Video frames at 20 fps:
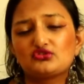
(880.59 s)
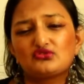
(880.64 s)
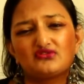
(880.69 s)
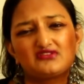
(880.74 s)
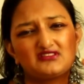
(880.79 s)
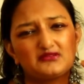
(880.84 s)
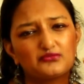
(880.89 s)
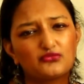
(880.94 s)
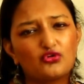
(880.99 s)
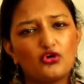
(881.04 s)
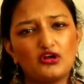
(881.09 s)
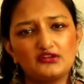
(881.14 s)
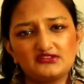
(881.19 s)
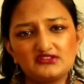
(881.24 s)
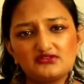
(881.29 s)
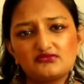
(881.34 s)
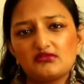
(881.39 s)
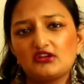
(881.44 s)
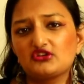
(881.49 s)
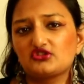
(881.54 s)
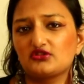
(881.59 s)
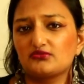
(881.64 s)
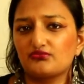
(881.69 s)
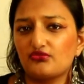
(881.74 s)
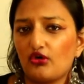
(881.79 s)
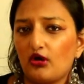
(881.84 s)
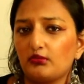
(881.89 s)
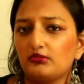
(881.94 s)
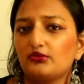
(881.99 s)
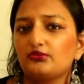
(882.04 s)
so some concentration
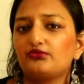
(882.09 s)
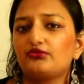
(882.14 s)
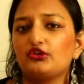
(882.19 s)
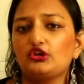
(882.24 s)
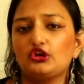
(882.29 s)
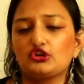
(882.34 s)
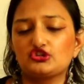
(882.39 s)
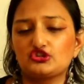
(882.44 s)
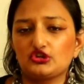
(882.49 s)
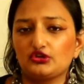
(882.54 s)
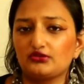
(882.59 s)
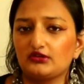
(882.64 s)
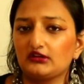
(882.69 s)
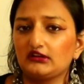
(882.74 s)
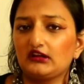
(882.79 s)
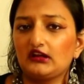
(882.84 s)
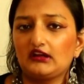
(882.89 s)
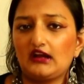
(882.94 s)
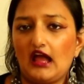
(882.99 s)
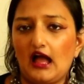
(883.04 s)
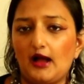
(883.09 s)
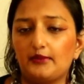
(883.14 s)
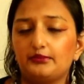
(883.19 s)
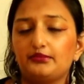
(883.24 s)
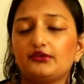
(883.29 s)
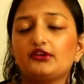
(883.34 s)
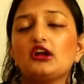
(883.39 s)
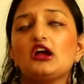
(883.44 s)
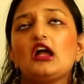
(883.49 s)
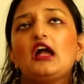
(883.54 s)
problems for your children can
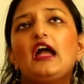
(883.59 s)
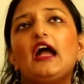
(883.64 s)
happen.